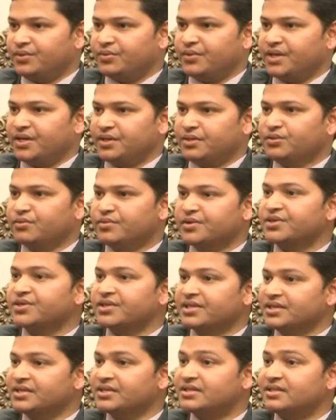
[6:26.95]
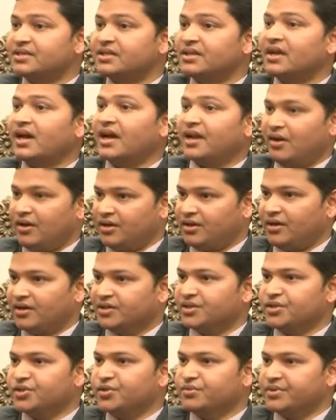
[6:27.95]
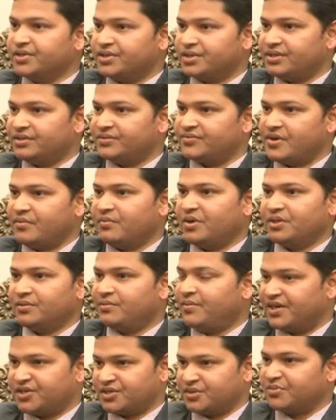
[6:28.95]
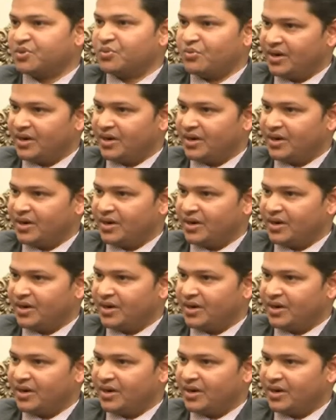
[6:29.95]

UK universities and other universities from other parts of the